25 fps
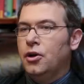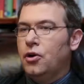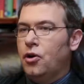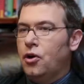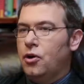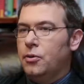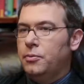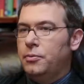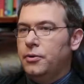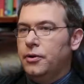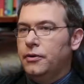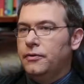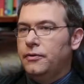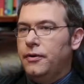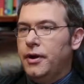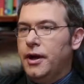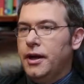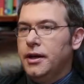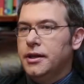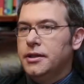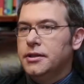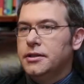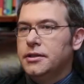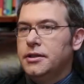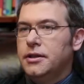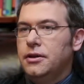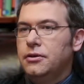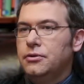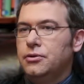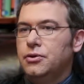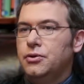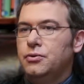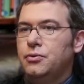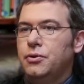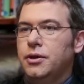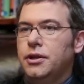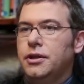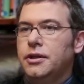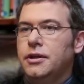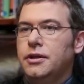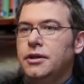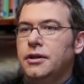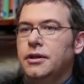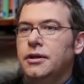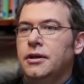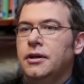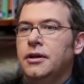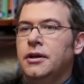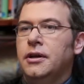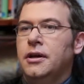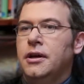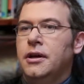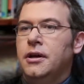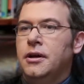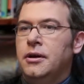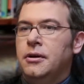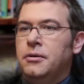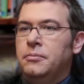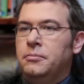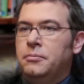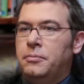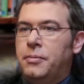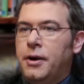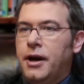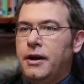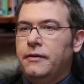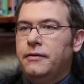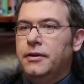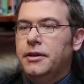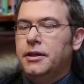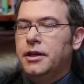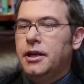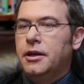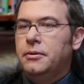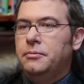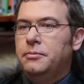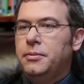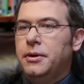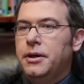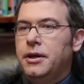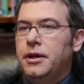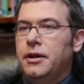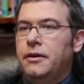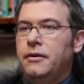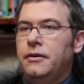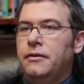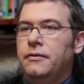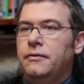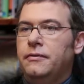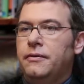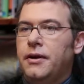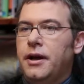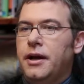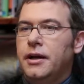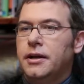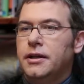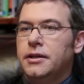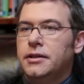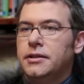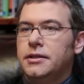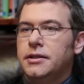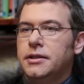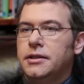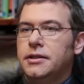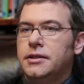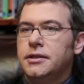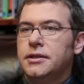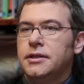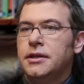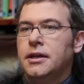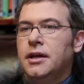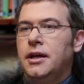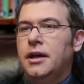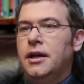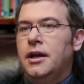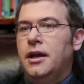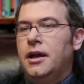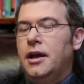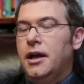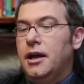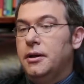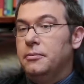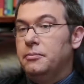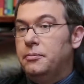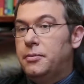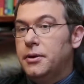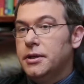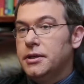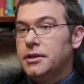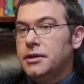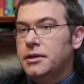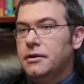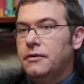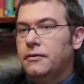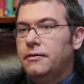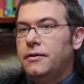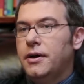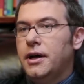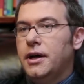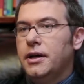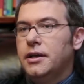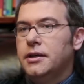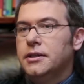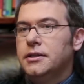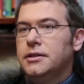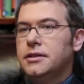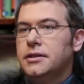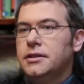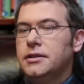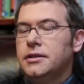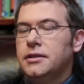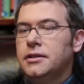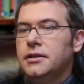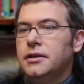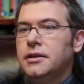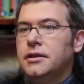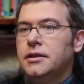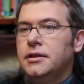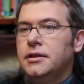Corporate finance deals with private company finances, and personal finance